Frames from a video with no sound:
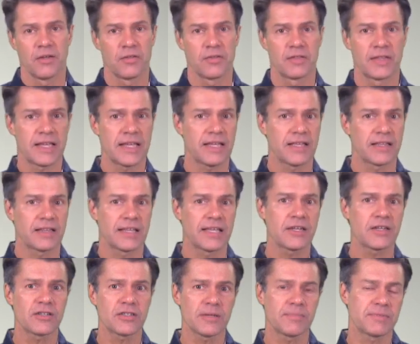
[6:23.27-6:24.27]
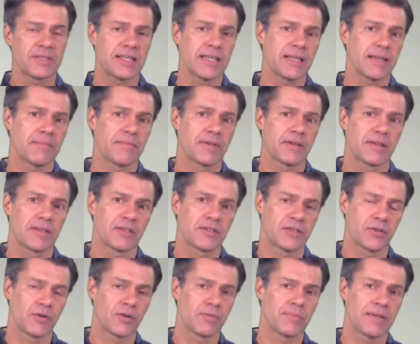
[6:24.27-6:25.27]
the leadership team
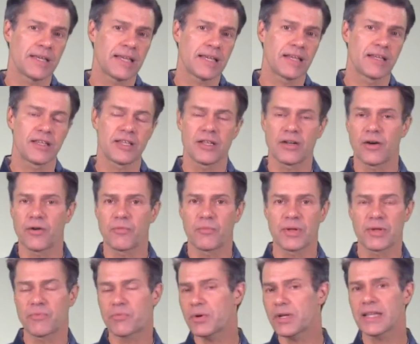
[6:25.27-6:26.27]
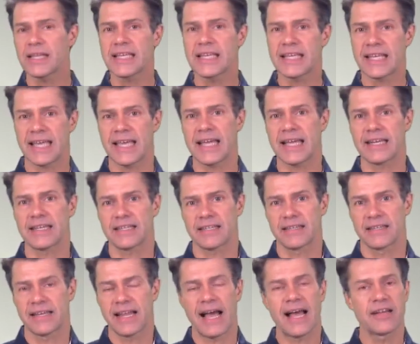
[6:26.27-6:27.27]
told me, we really can't
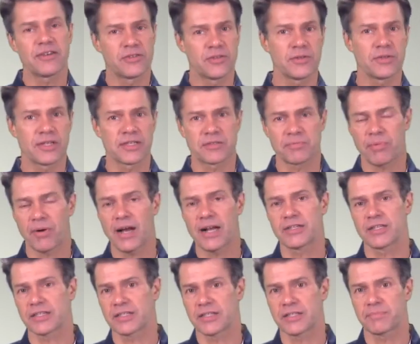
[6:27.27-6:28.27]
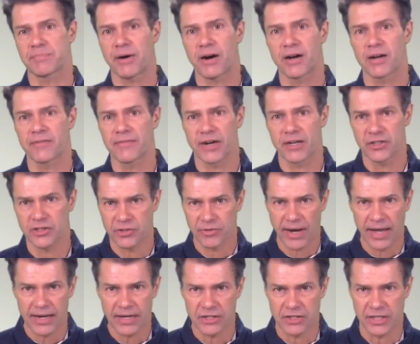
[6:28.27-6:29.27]
not do this project as part of our
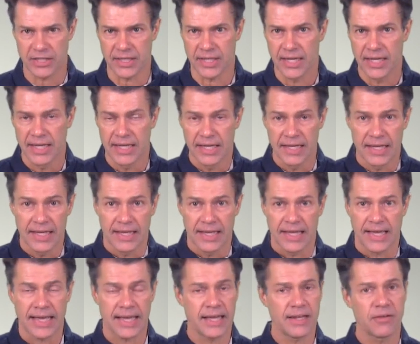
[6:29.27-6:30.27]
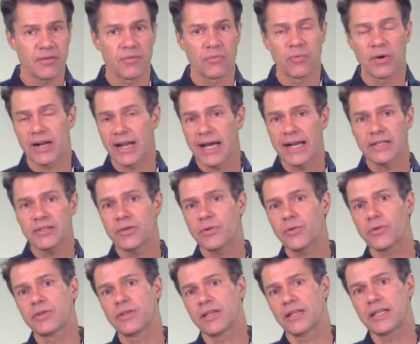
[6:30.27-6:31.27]
strategy. And what I
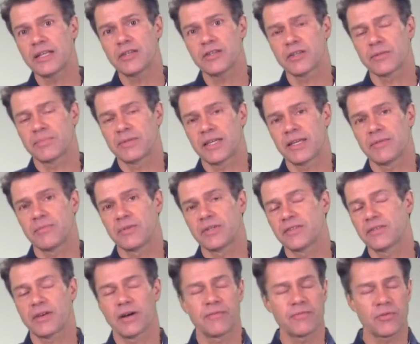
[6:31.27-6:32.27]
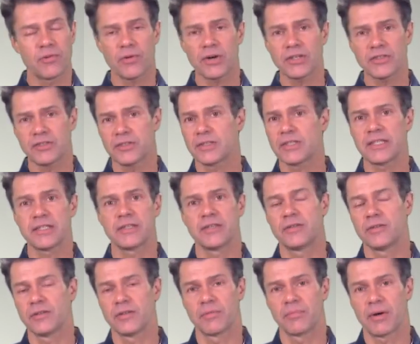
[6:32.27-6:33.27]
told the leadership team was, of course you need to
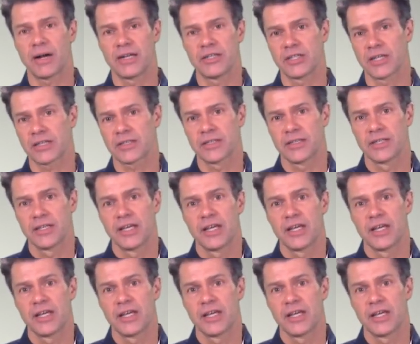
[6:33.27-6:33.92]
do the project.